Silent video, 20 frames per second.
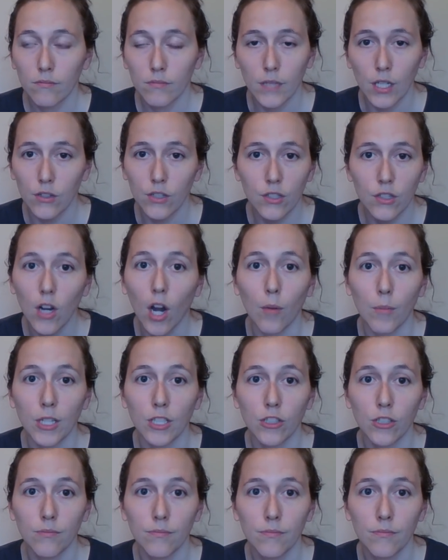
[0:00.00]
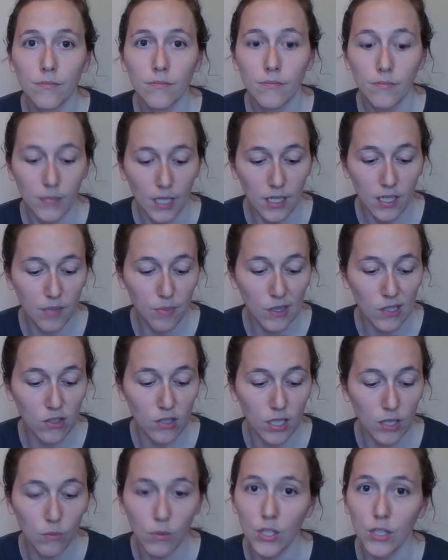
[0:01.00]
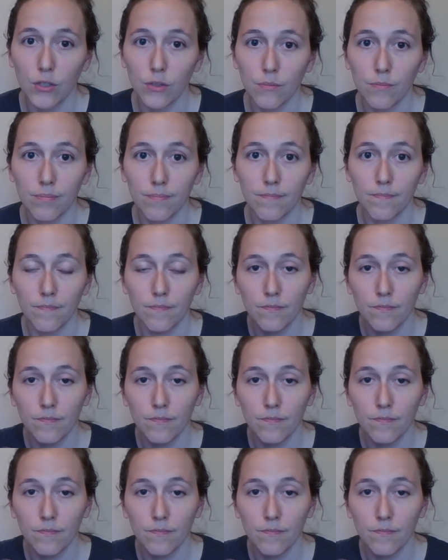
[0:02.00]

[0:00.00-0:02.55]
They're just garbage. And especially when you're